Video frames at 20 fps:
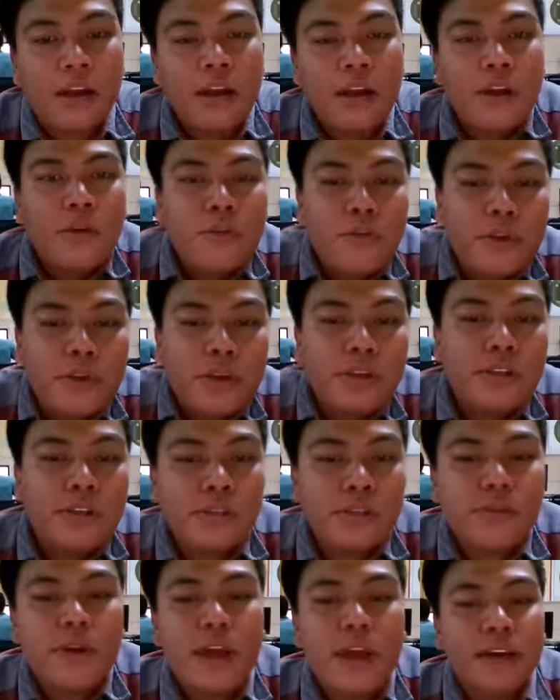We
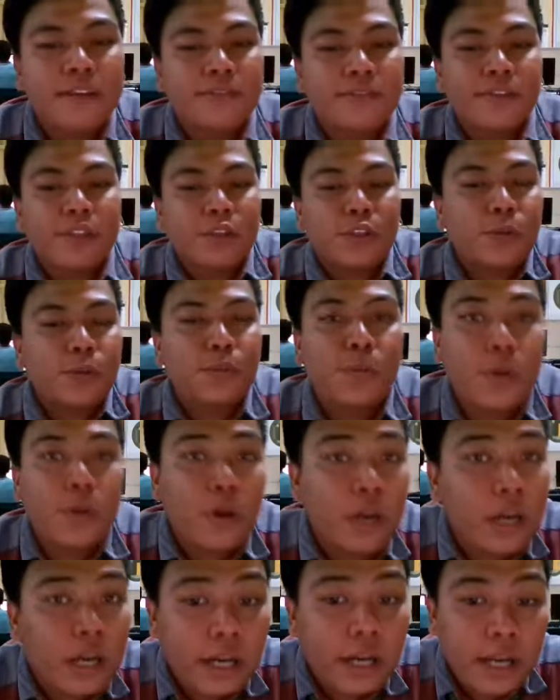also have
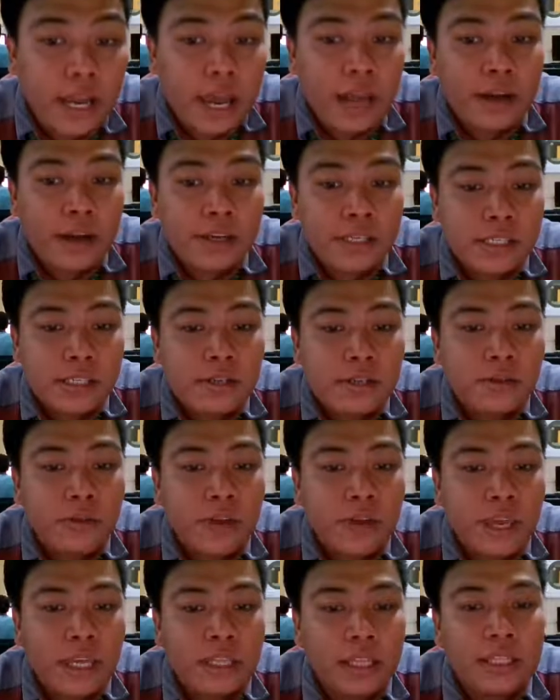subpolar gyres
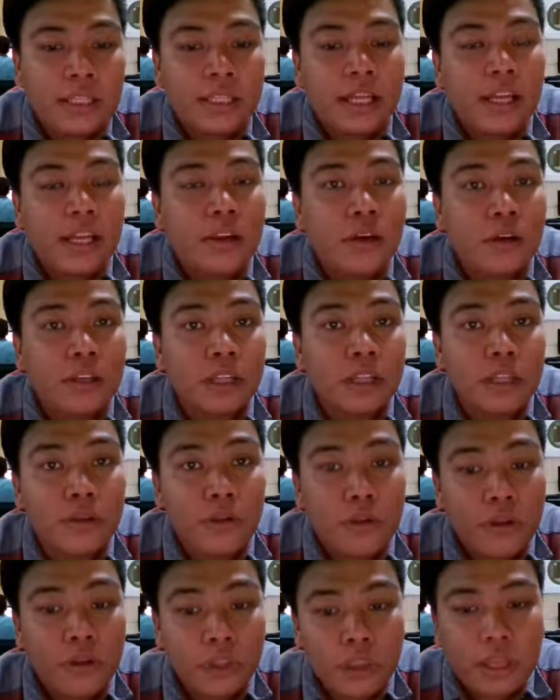located along the
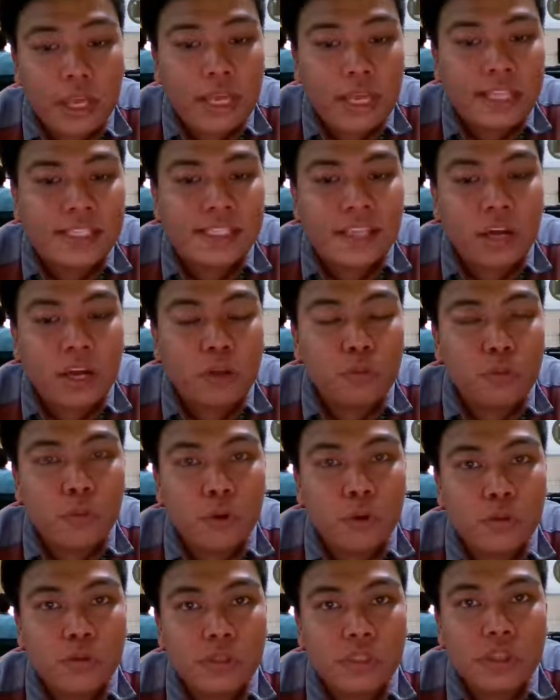north and south
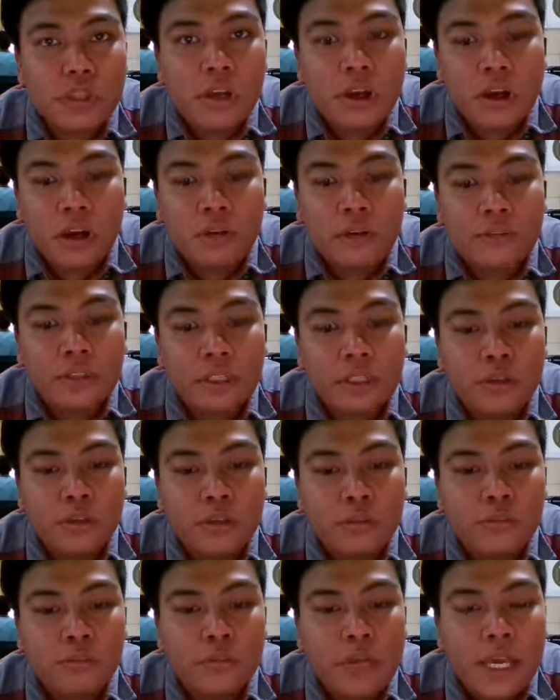poles of the
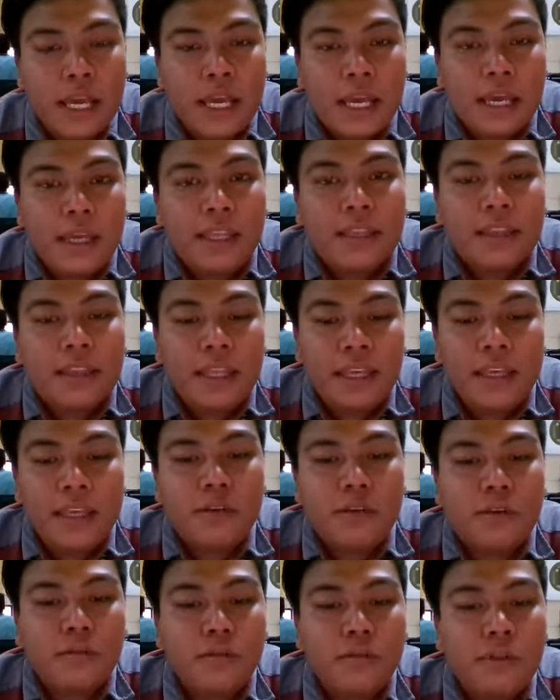globe. Take
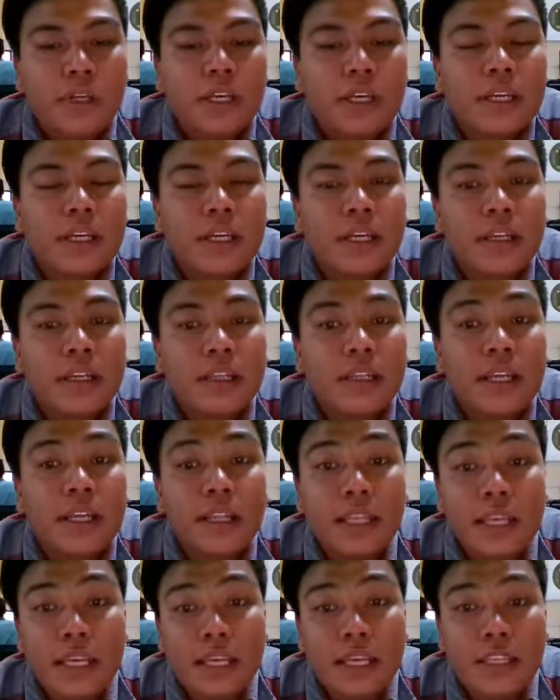note that
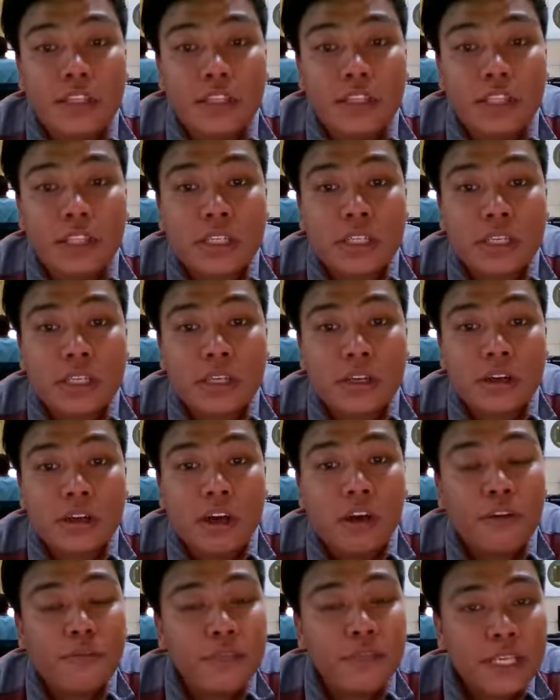each
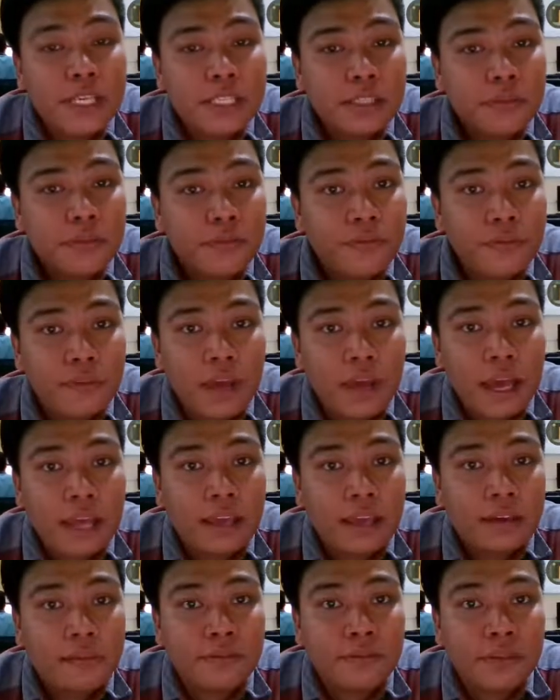of these
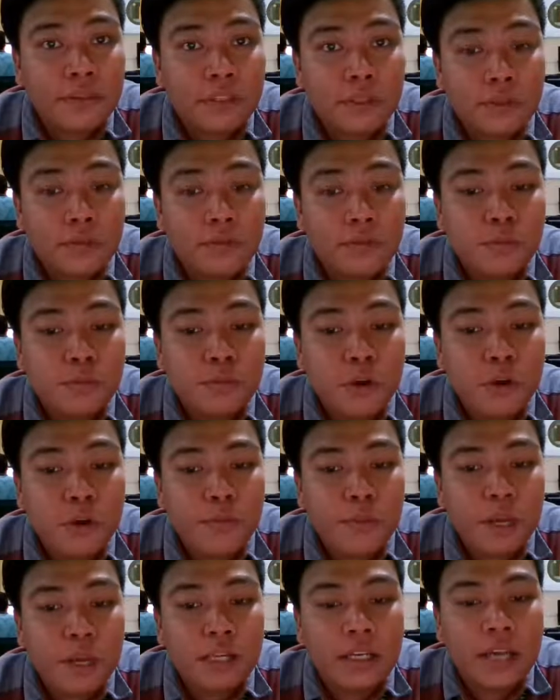five
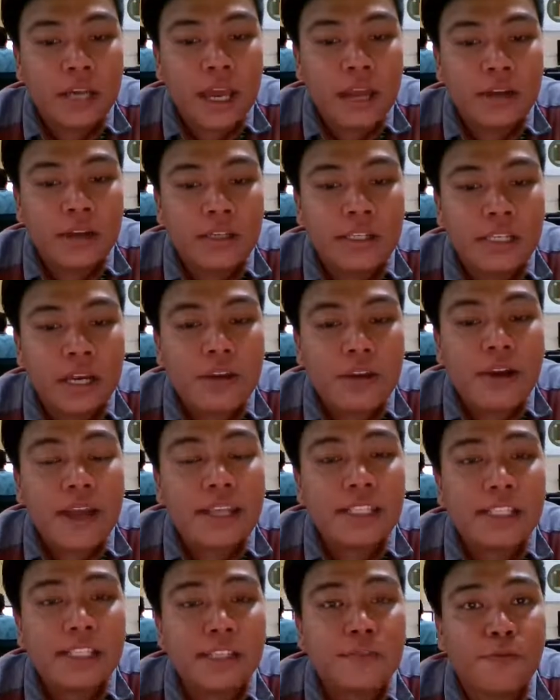subtropical gyres
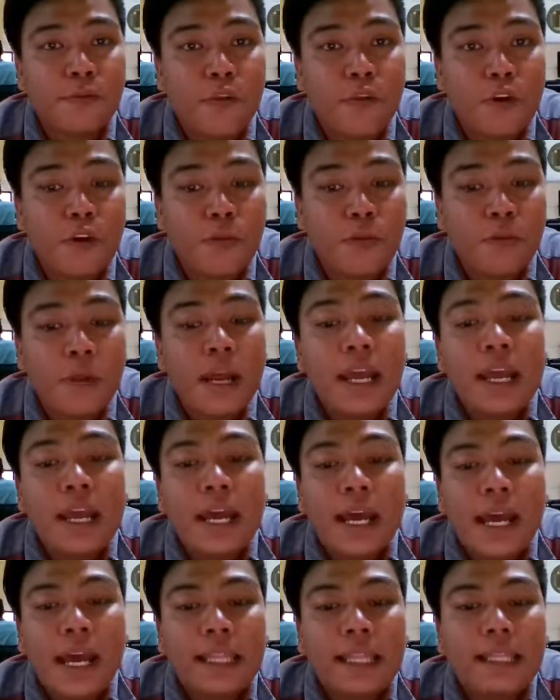arises from
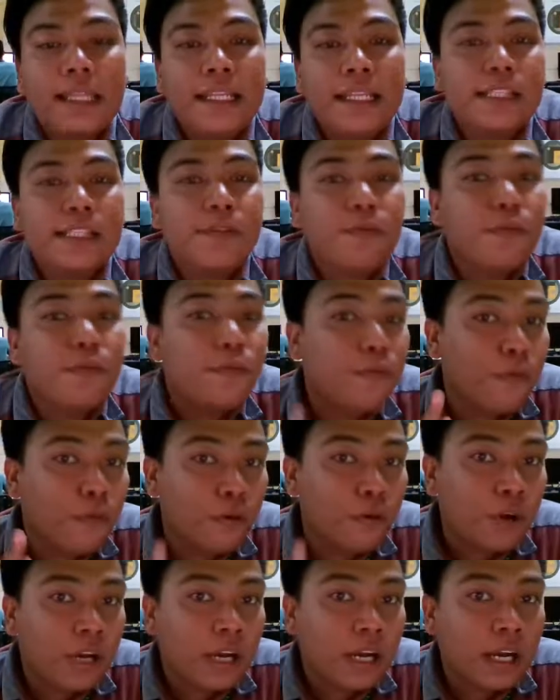at least four